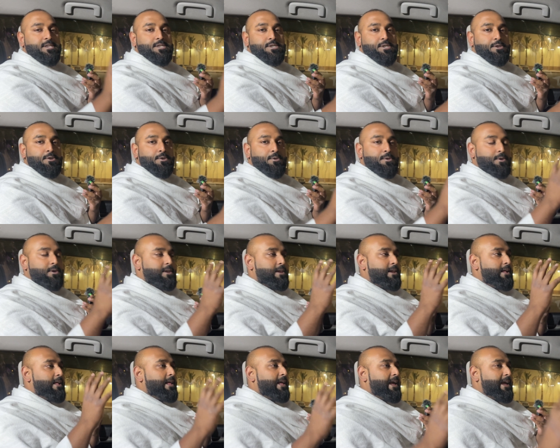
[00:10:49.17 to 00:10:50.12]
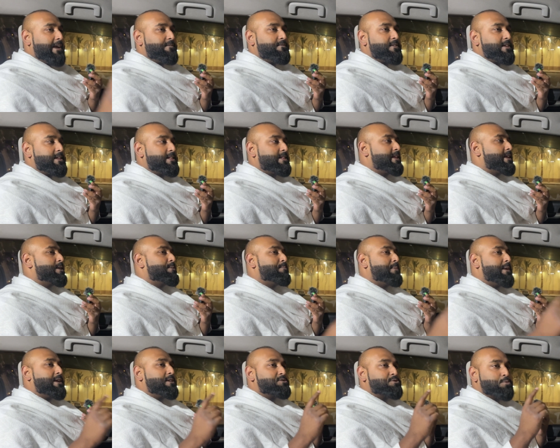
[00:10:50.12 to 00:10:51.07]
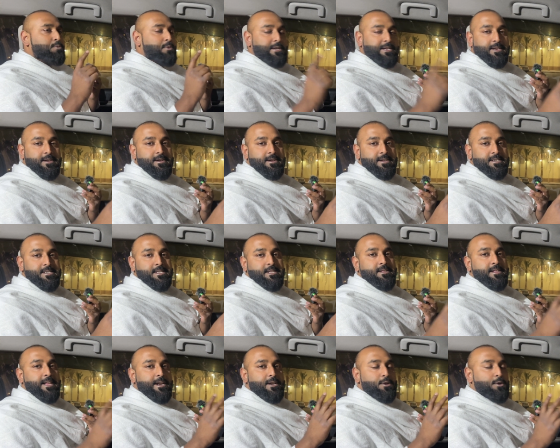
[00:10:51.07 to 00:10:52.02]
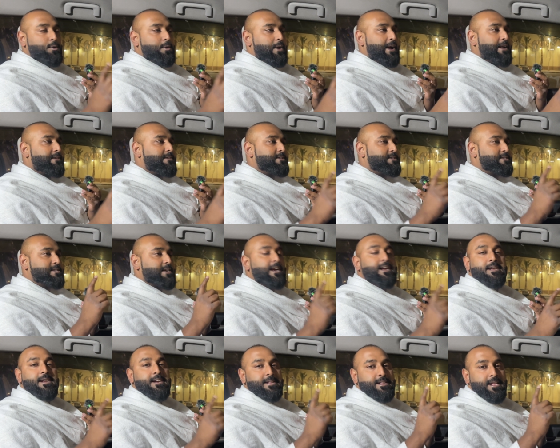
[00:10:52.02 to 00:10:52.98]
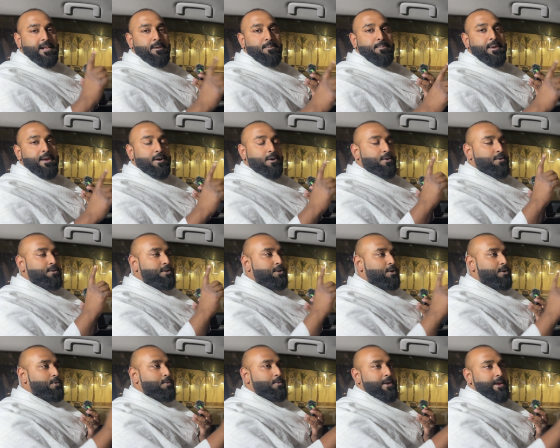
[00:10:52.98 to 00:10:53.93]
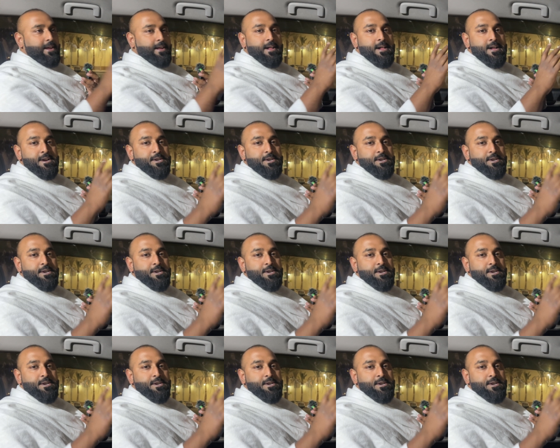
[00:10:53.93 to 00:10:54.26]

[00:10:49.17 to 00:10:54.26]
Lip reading: stone, everything bears witness that you had recited talbiya on your way.